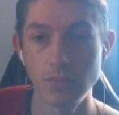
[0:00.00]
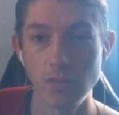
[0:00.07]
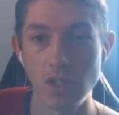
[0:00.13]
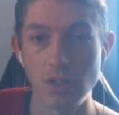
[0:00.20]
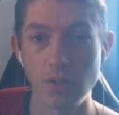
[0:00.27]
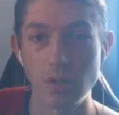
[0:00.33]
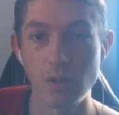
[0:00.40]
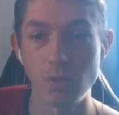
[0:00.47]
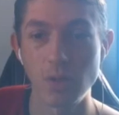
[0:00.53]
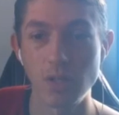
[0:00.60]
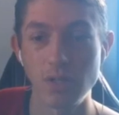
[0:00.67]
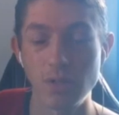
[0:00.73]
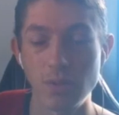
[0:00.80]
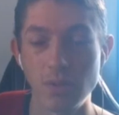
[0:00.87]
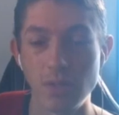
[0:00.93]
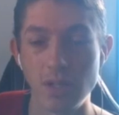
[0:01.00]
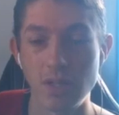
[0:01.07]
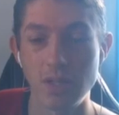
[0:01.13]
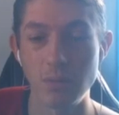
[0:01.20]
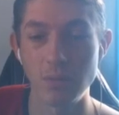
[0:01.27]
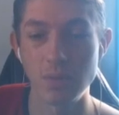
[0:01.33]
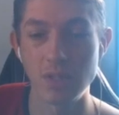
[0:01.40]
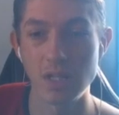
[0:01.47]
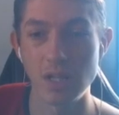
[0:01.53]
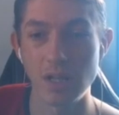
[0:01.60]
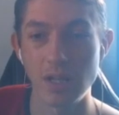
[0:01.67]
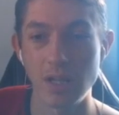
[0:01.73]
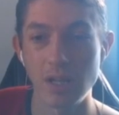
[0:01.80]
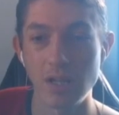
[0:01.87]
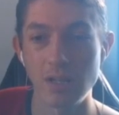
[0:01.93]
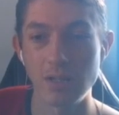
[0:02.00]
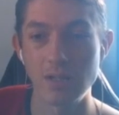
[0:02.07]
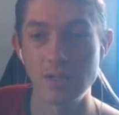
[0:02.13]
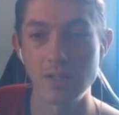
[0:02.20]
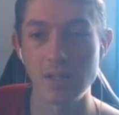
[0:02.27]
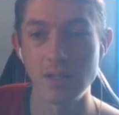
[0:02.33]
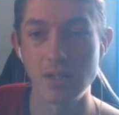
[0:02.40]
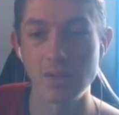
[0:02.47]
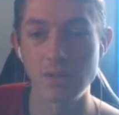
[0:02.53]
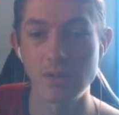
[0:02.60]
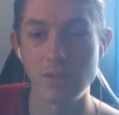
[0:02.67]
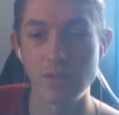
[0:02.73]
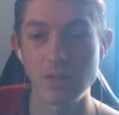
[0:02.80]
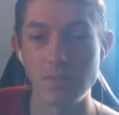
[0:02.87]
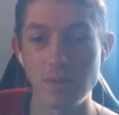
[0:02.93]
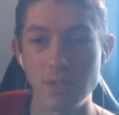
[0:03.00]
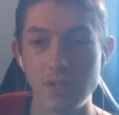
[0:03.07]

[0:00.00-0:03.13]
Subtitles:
I don't know why you're doing nothing but setting cards. That also doesn't make